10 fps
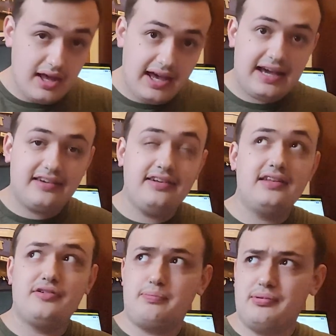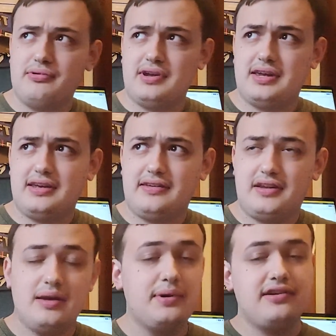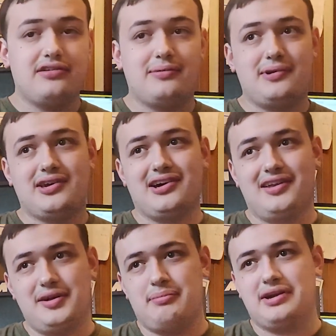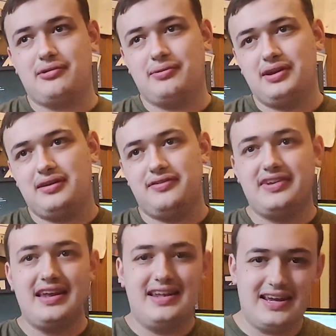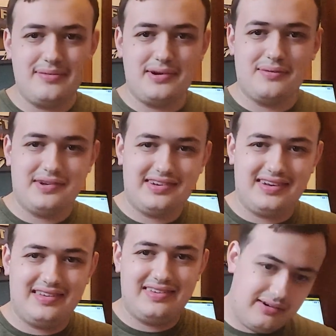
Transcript: Actually, that's a boring-ass name, so I'm going to call it Michael Reeves Nightmare Machines.